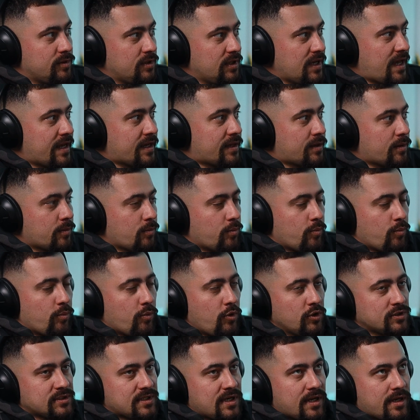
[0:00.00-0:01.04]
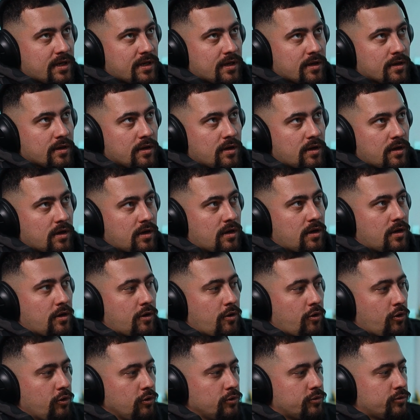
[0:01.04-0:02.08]
like mostly
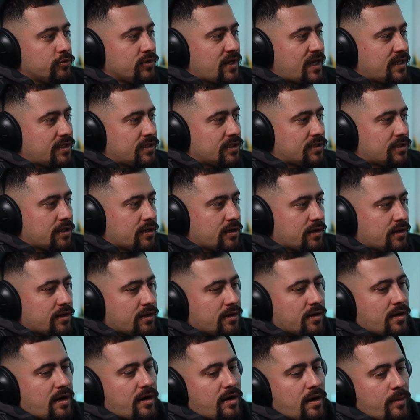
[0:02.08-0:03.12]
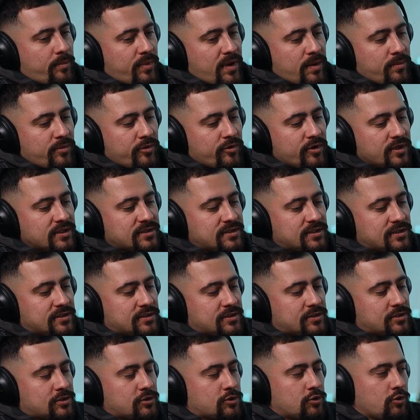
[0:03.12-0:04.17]
all the United Arab Emirates,
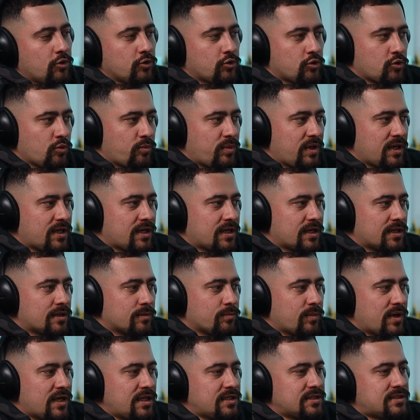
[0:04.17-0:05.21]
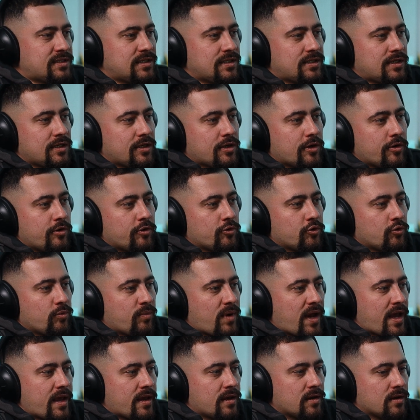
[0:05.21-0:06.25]
it's not too big, and main city here in
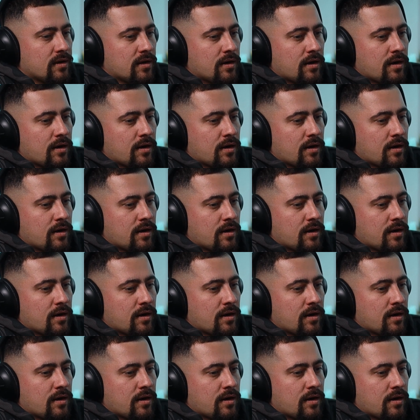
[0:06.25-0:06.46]
Dubai.